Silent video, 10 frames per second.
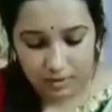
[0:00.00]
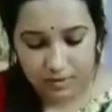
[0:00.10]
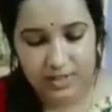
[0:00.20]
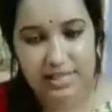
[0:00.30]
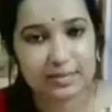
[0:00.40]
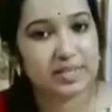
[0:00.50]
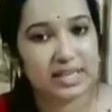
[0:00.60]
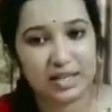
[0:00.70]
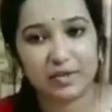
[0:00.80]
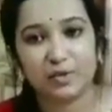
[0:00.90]
first let me
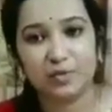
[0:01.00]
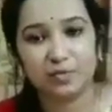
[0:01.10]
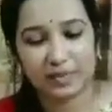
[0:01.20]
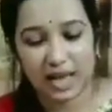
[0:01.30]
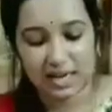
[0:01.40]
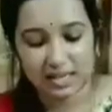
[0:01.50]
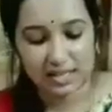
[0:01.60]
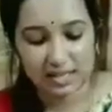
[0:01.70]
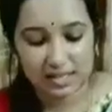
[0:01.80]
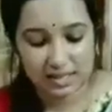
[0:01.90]
tell you
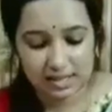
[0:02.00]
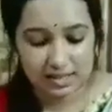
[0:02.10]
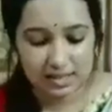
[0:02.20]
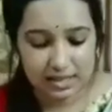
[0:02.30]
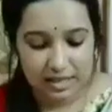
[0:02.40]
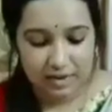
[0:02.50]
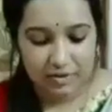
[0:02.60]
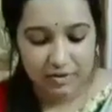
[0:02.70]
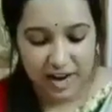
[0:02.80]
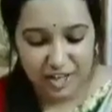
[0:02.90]
that
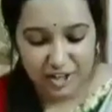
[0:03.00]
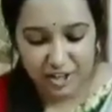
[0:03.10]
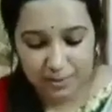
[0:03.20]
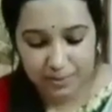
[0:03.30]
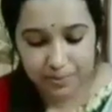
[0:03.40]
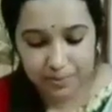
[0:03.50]
friendship